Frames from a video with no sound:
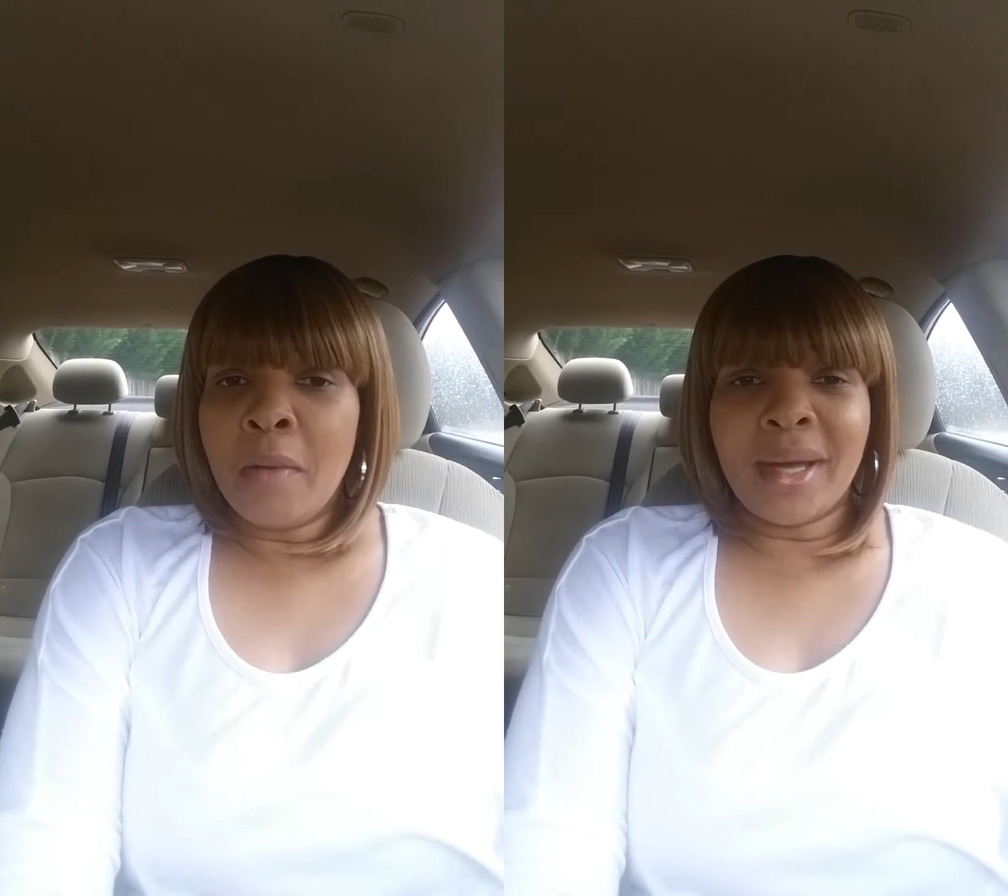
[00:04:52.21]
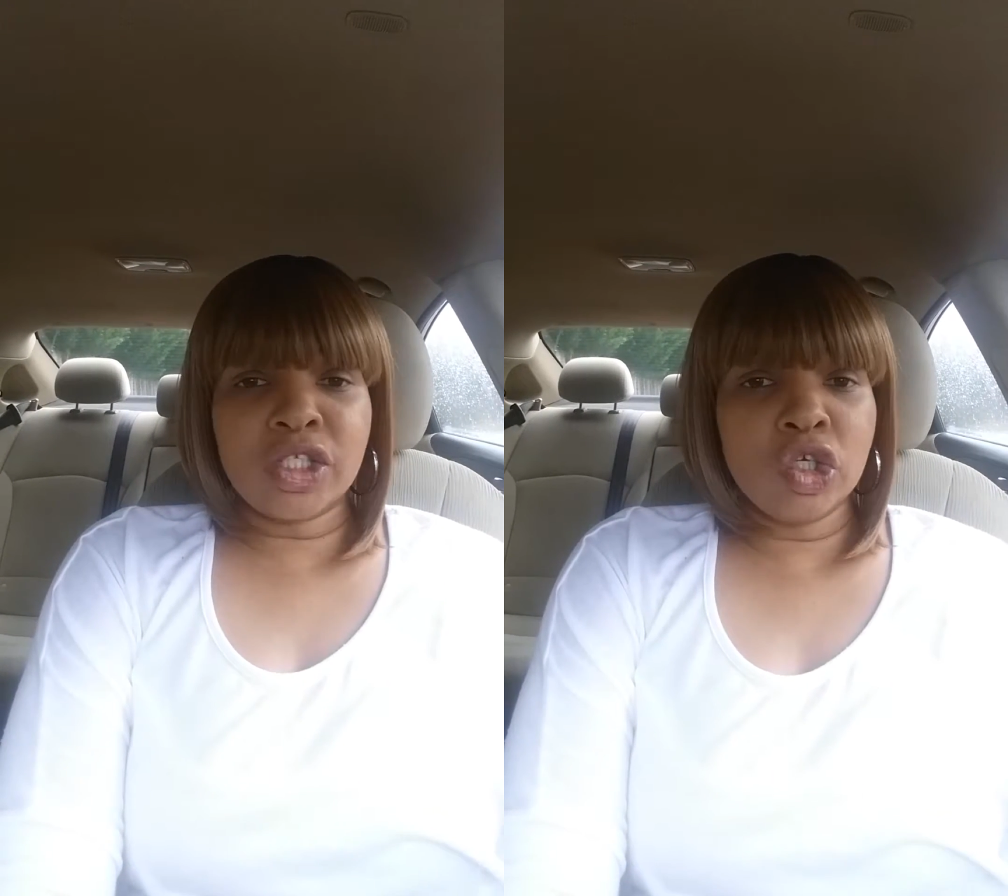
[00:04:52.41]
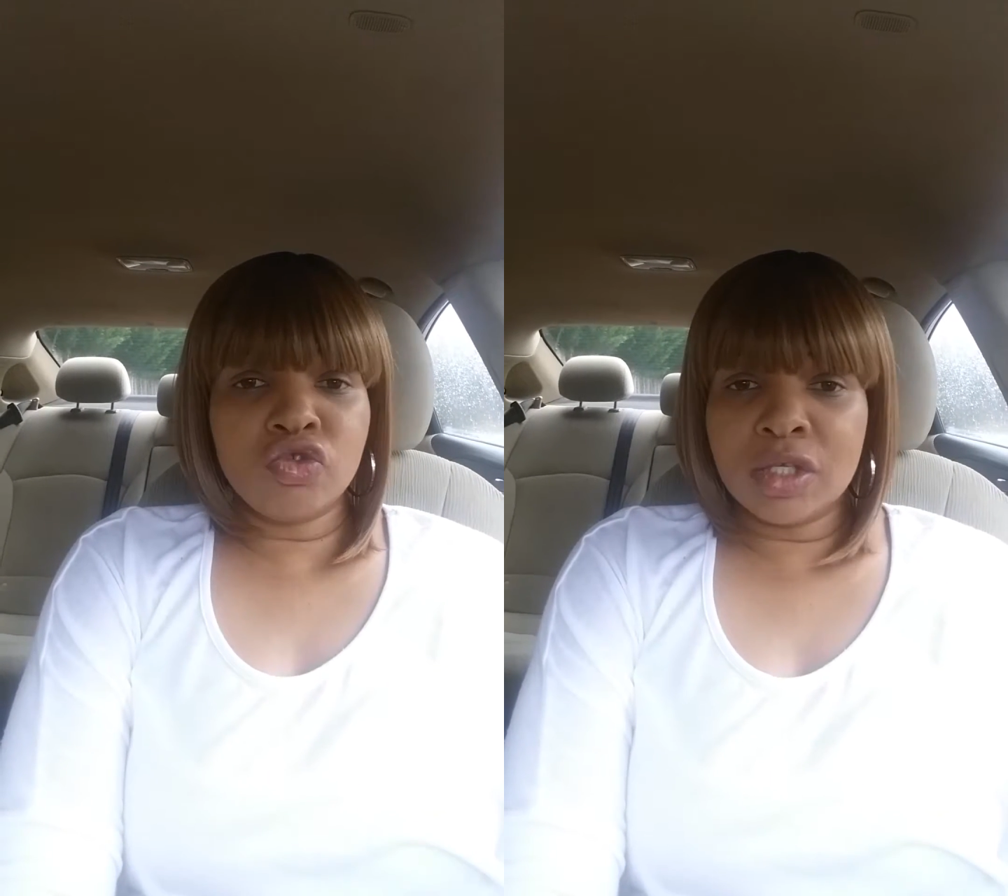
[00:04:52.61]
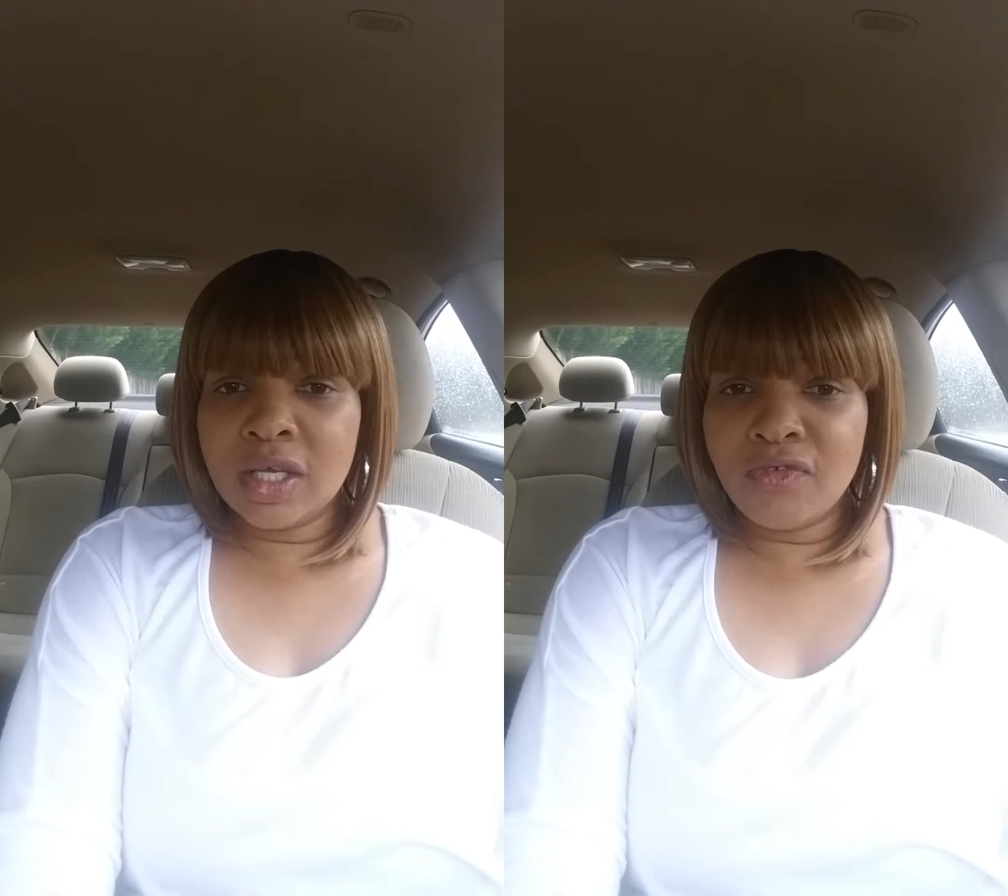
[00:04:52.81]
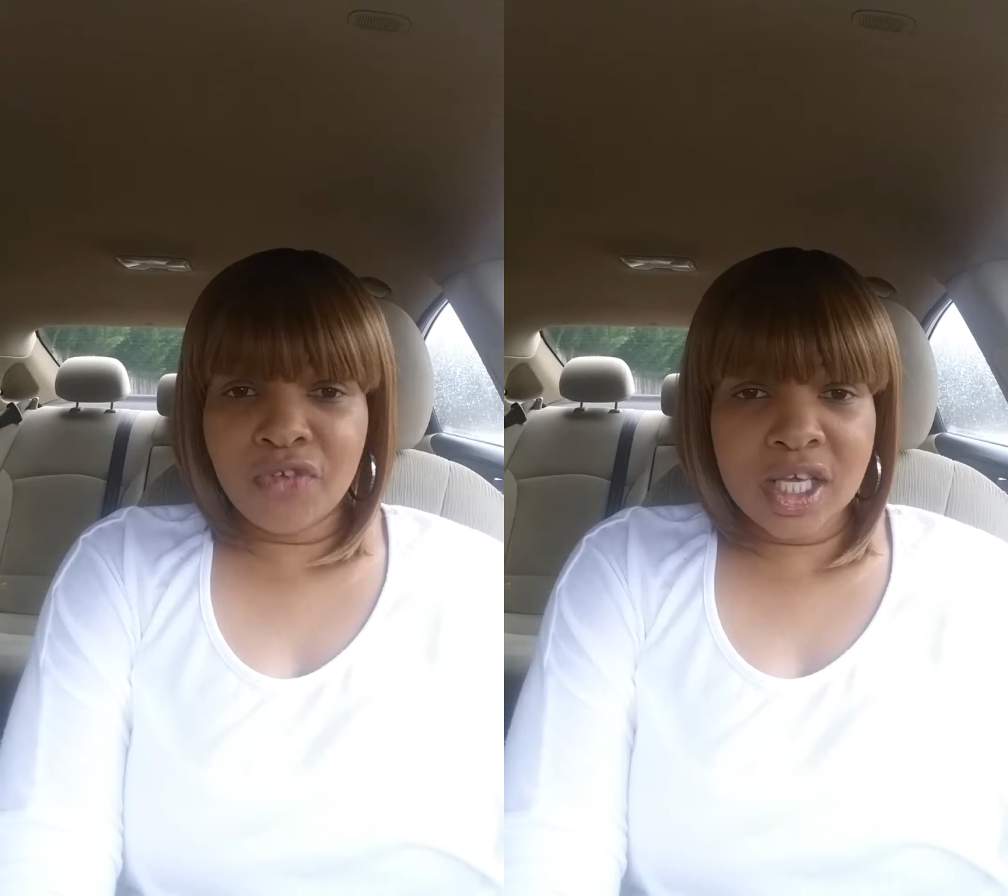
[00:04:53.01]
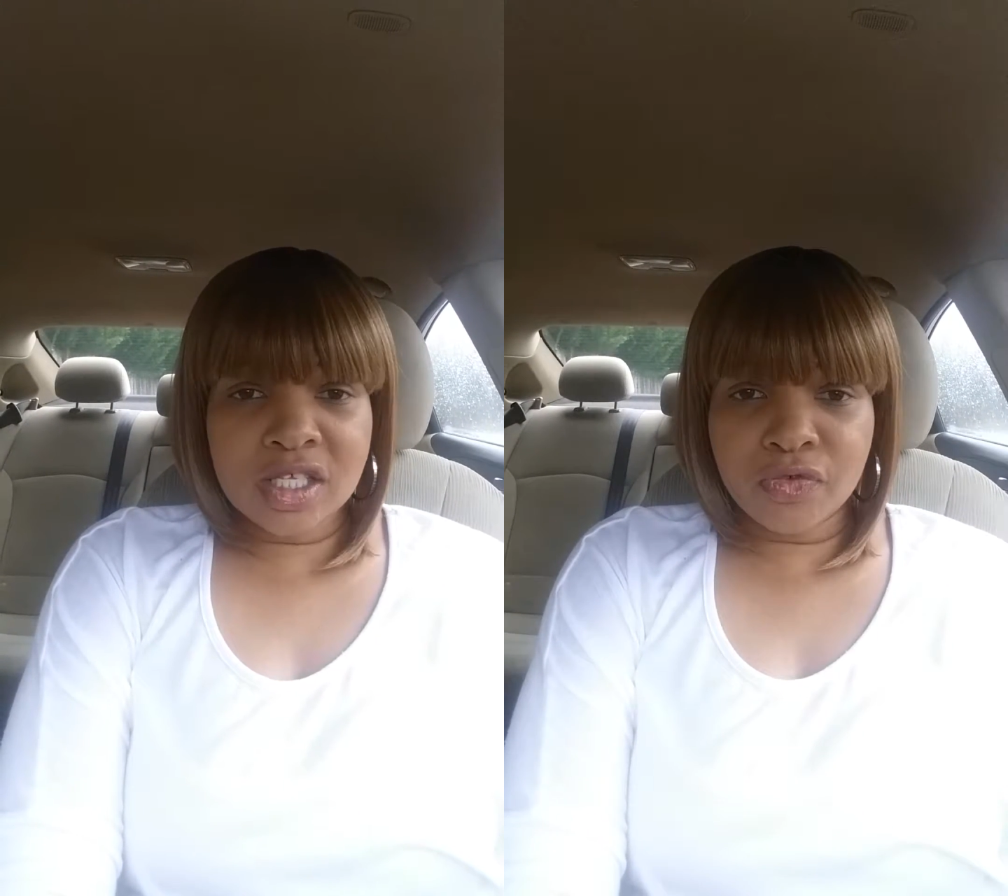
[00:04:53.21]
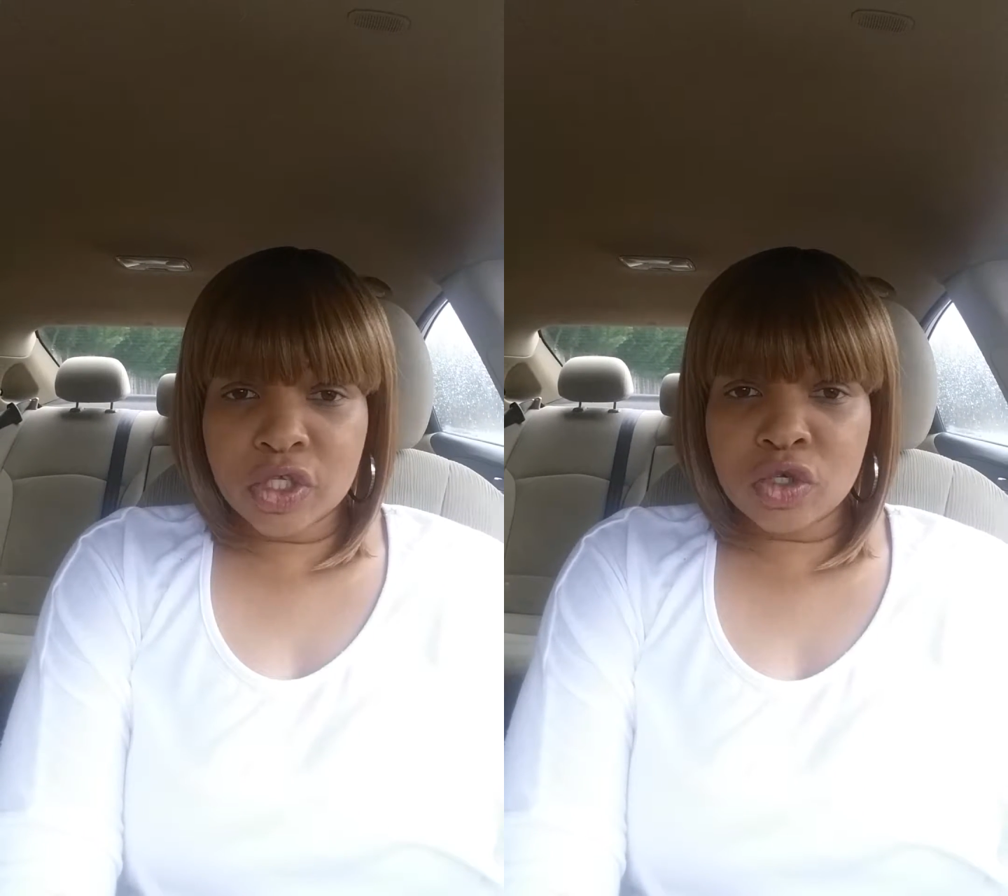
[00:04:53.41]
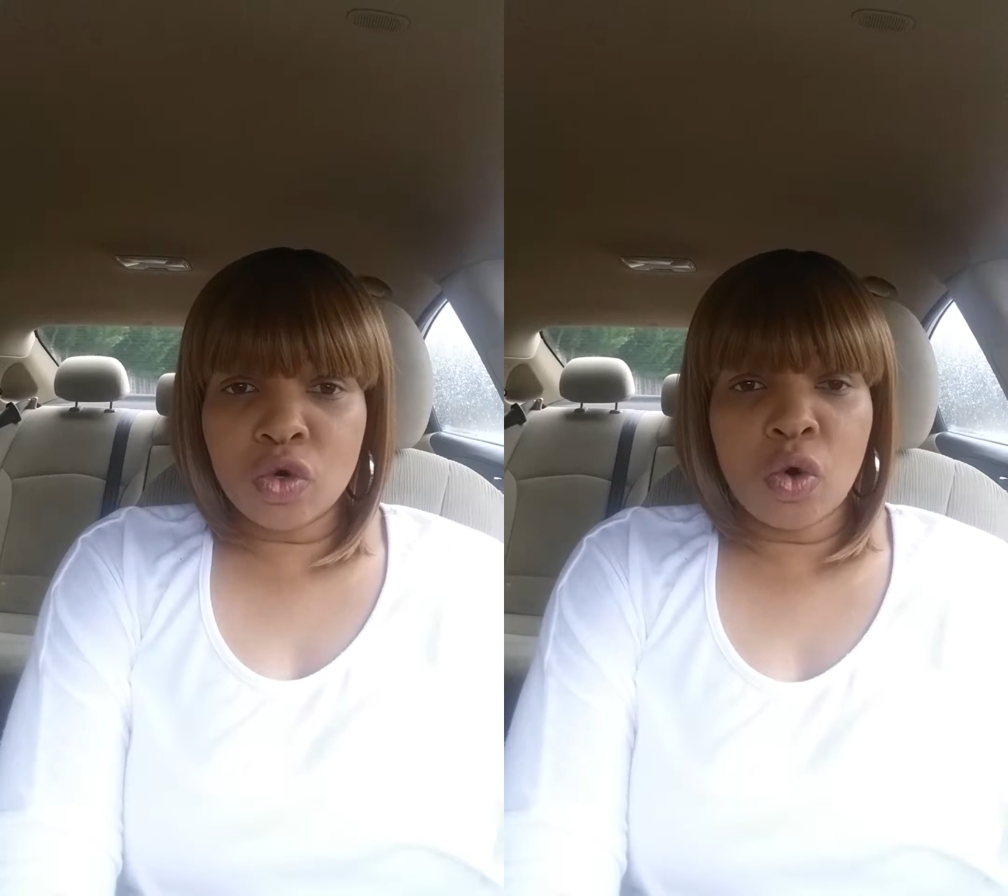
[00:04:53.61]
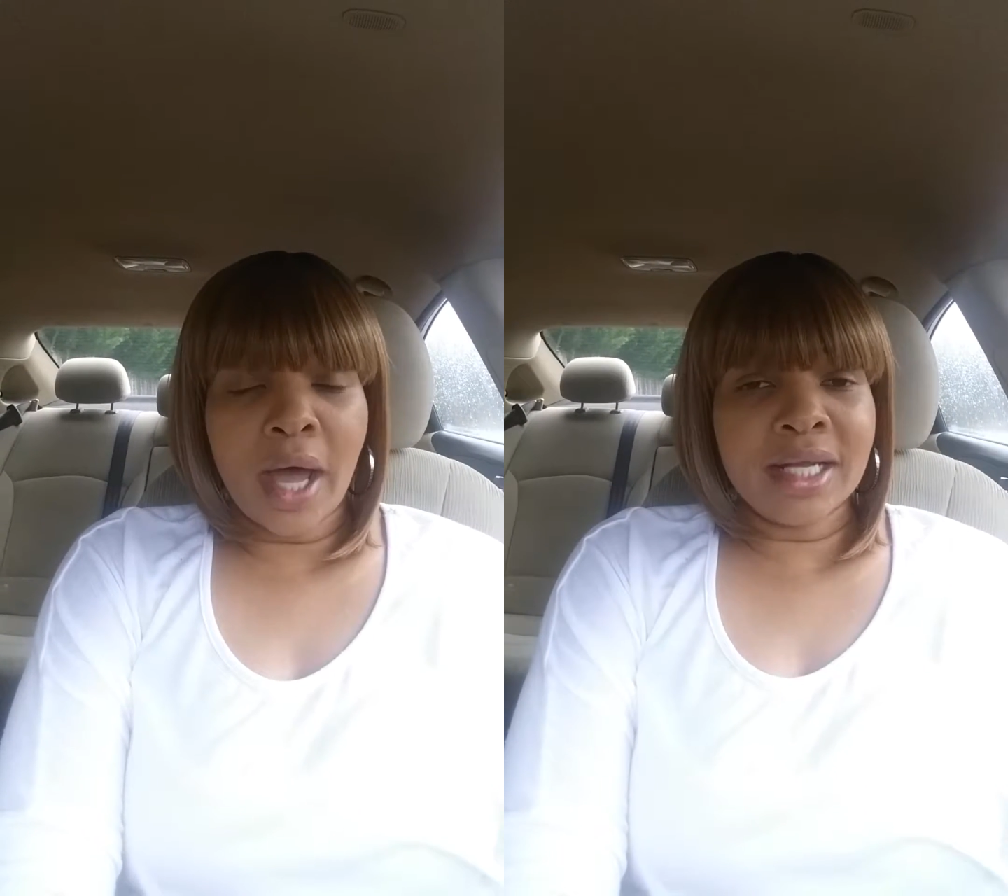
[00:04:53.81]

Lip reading: My children need fees for school.